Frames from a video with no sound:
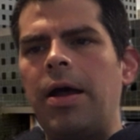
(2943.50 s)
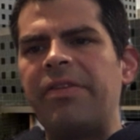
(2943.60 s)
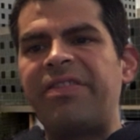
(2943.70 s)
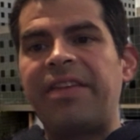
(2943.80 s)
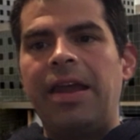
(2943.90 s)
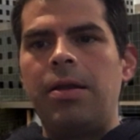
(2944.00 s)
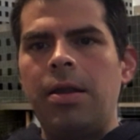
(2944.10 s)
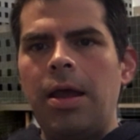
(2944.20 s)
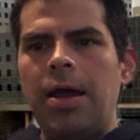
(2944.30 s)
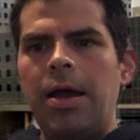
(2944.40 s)
skin
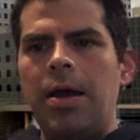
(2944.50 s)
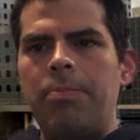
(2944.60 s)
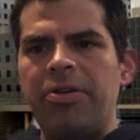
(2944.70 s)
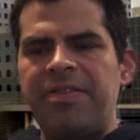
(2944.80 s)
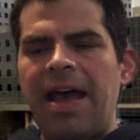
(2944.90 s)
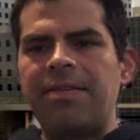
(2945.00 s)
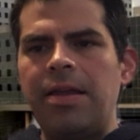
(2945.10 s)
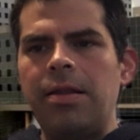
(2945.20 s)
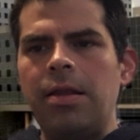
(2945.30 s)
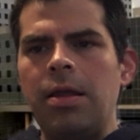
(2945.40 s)

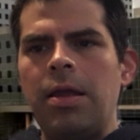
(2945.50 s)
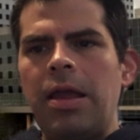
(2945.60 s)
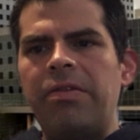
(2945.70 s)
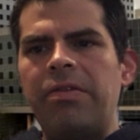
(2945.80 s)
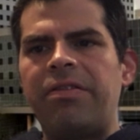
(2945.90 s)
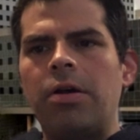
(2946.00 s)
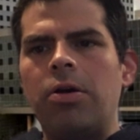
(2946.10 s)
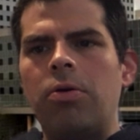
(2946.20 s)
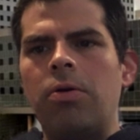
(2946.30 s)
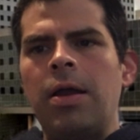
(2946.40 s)
protectant. And
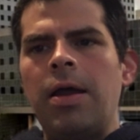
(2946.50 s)
so,